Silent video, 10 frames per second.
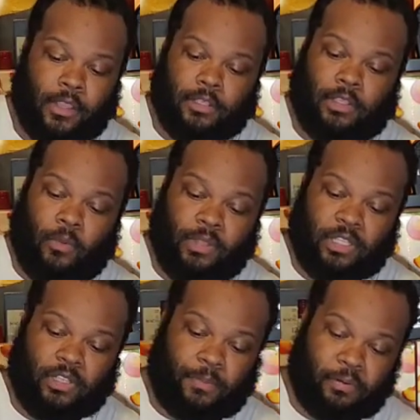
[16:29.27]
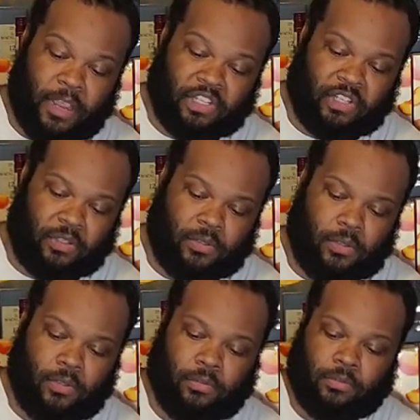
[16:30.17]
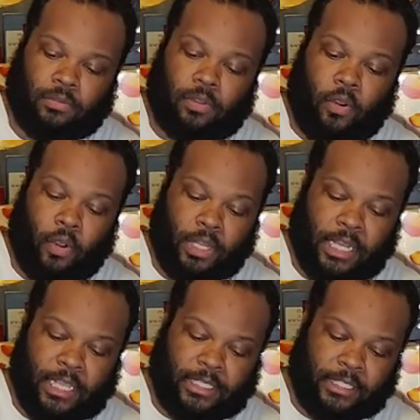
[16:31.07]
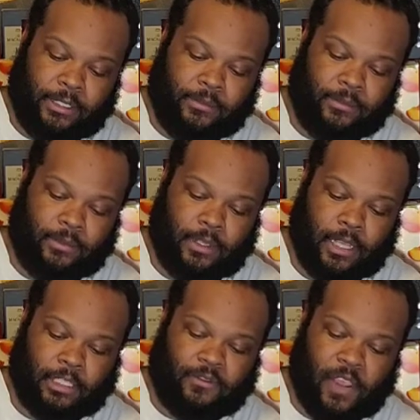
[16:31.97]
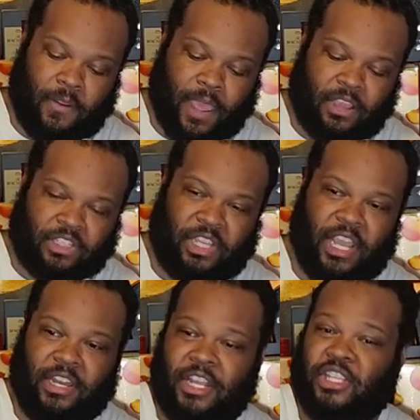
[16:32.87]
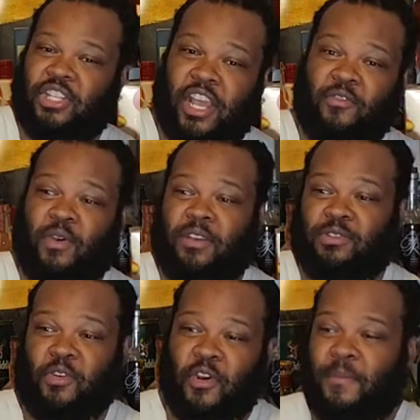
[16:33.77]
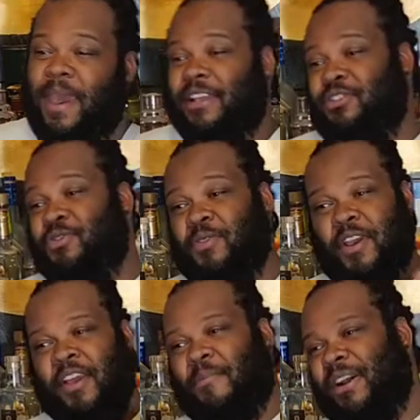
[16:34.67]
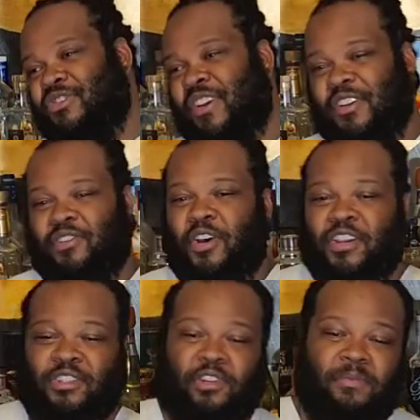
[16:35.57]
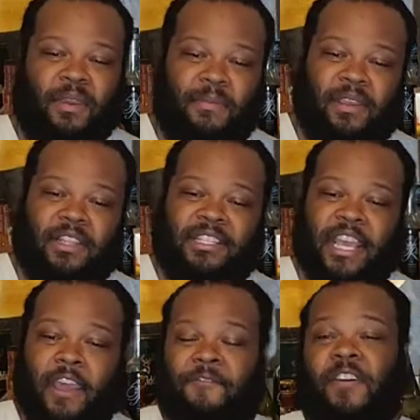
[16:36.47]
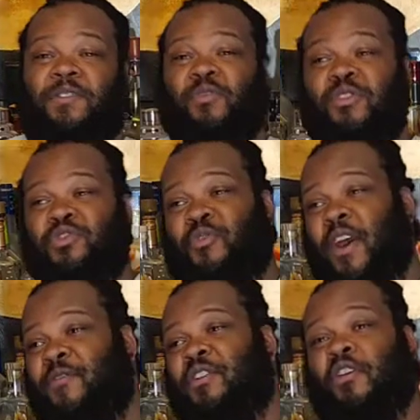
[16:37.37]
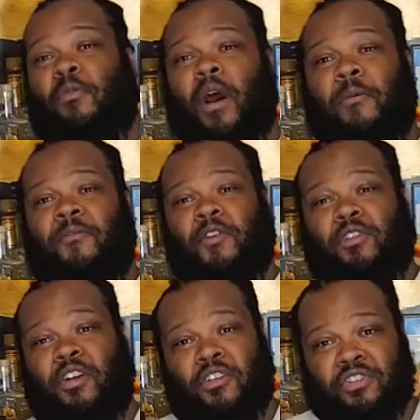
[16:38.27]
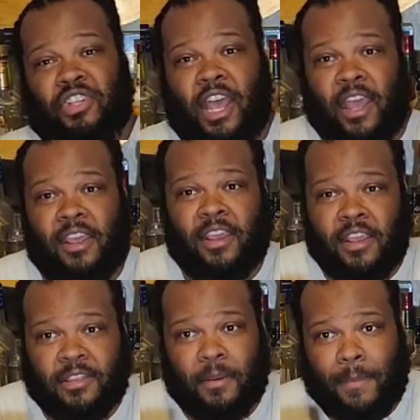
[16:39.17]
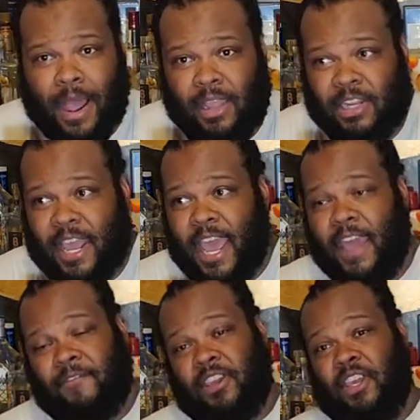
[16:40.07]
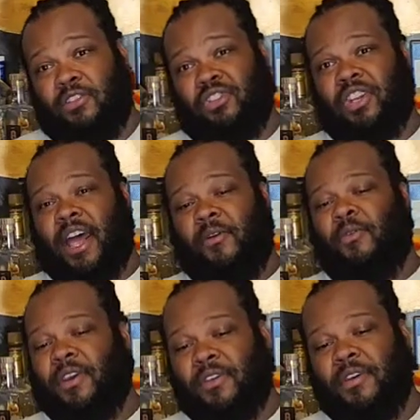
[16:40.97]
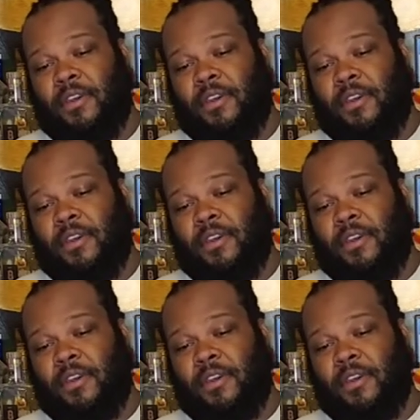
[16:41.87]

So with the suppression on this, it's very outstanding. This is now what I was going back to. My train of thought. So the McMillan TAC 50 was the rifle that Rob Furlong shot the mile and a half kill shot with.